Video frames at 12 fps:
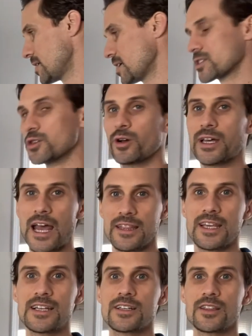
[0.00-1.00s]
So again,
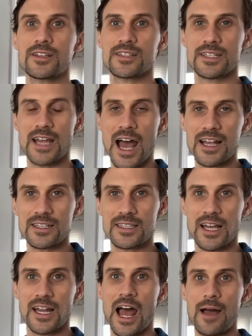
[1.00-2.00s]
these are the stats
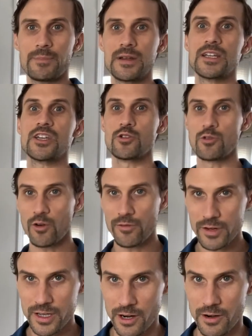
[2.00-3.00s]
that happened year
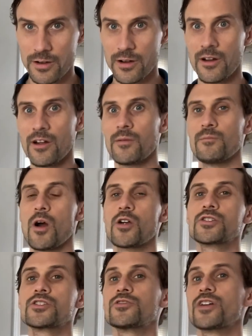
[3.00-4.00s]
over year,
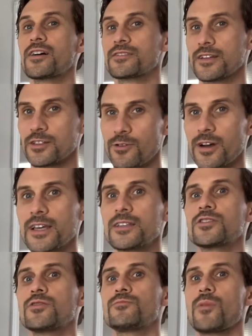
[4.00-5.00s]
March 2020
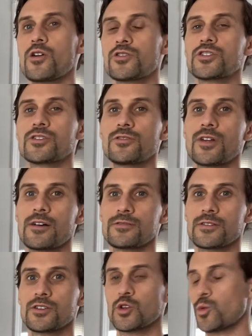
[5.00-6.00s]
to March
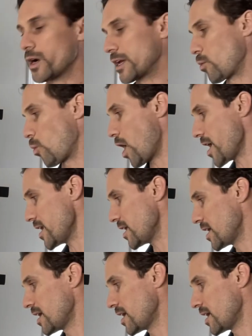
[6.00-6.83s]
2021.